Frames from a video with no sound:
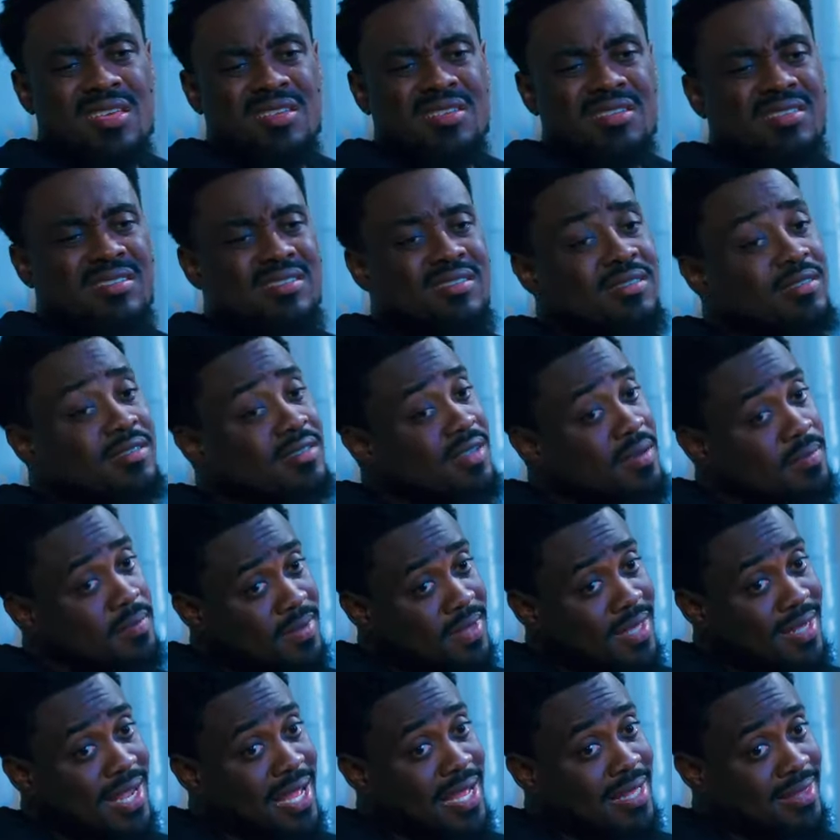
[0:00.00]

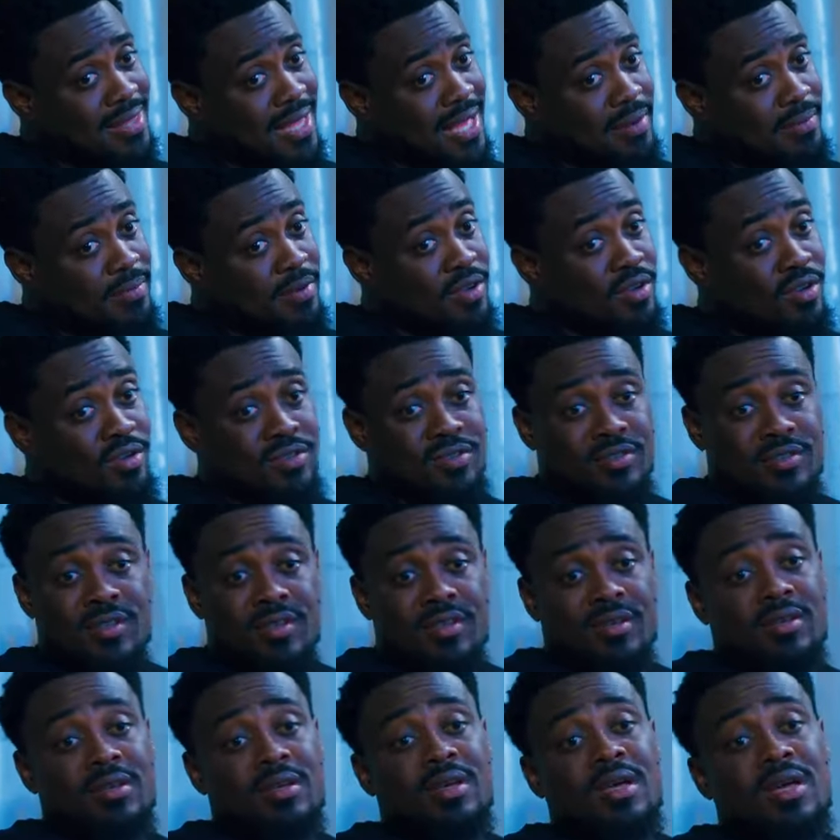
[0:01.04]
Something like that, because
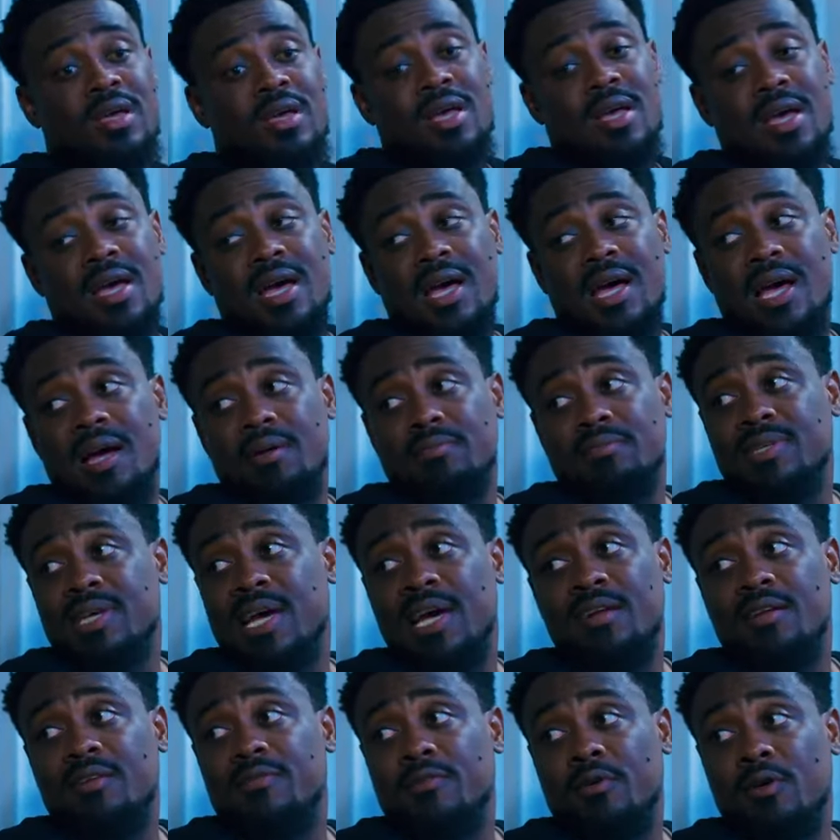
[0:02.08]
I'm
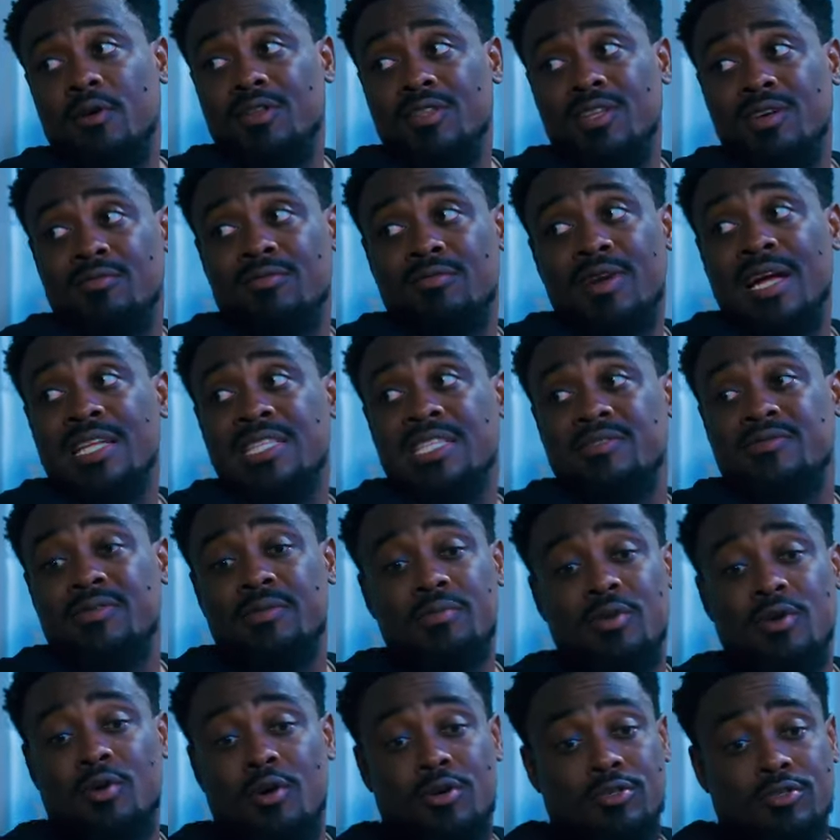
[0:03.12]
tired of all the rants
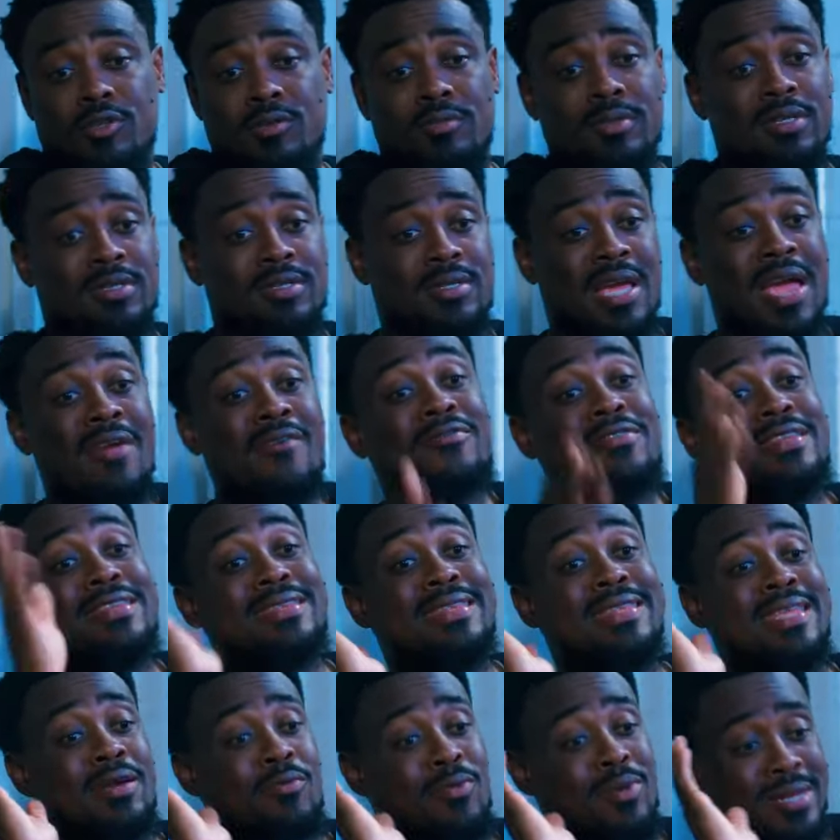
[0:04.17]
from your customers every
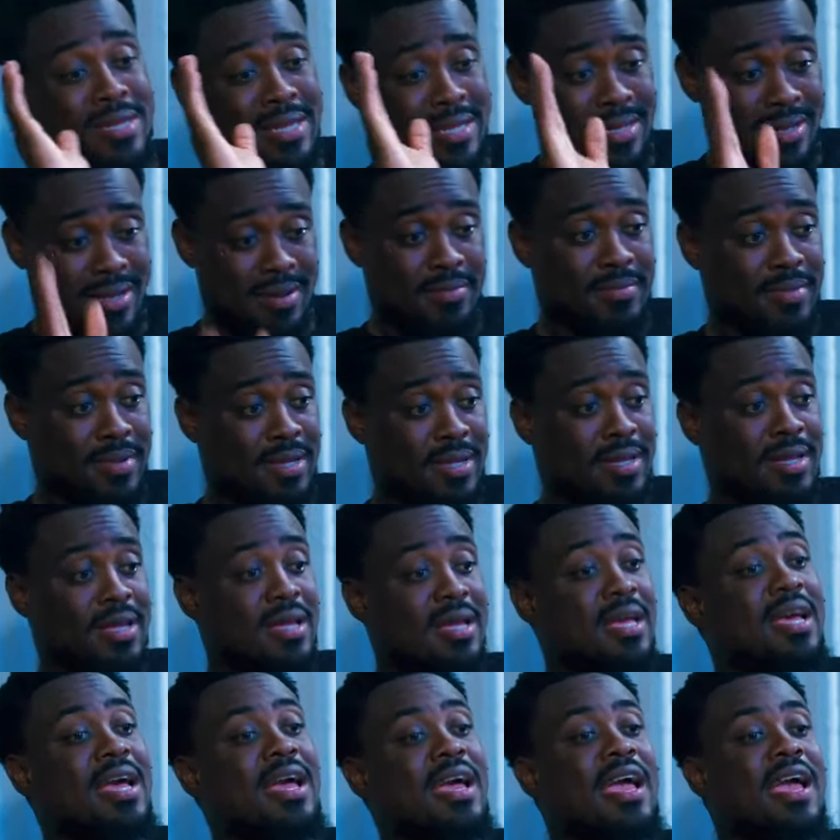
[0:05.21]
day when they come.
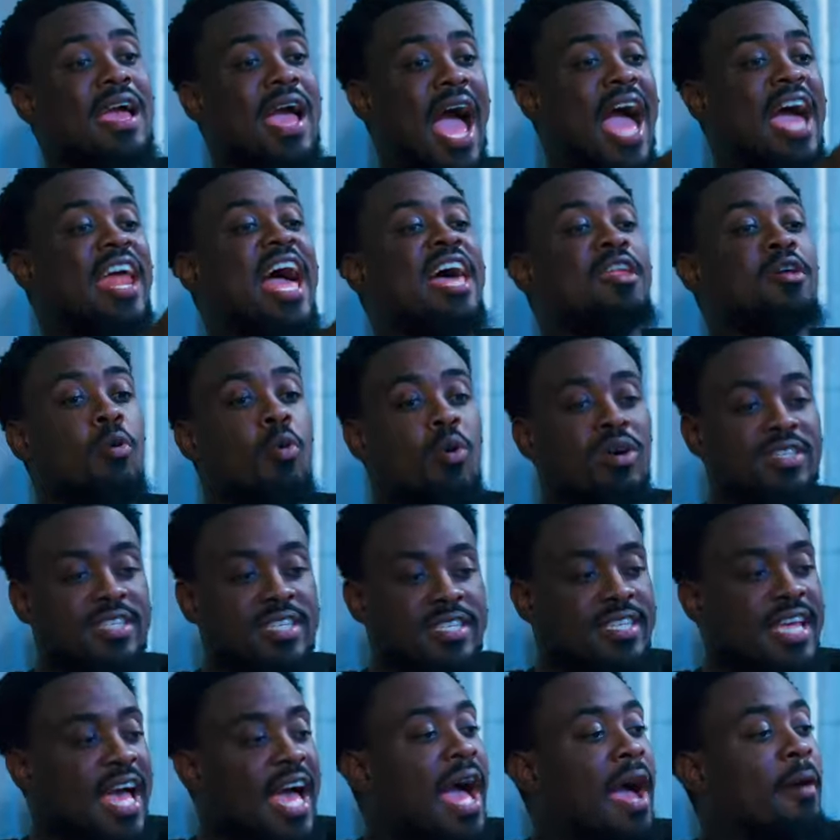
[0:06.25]
I don't want
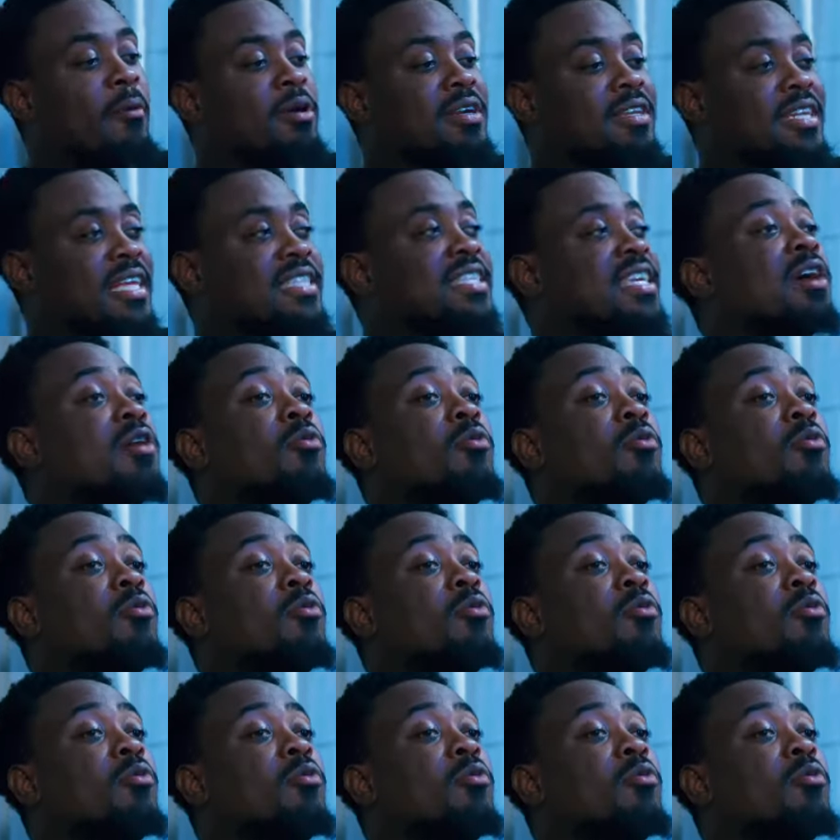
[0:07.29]
this, I want that.